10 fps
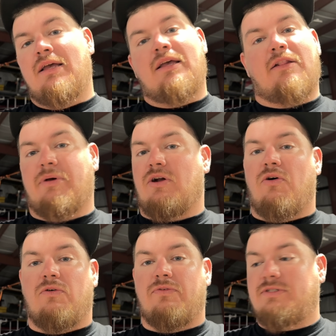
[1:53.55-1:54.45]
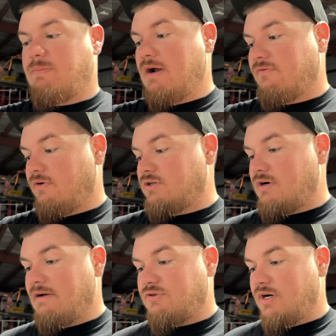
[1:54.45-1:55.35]
Then we got a whole spare front
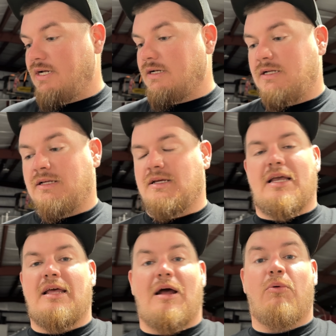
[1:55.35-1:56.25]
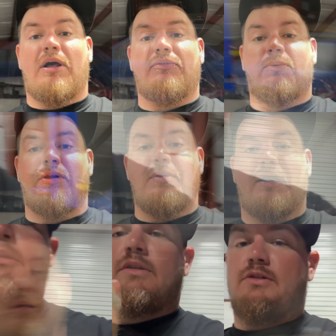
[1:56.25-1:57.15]
drivetrain, and I won't have to worry about
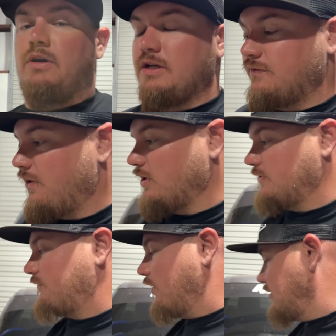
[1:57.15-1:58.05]
it. So as far as front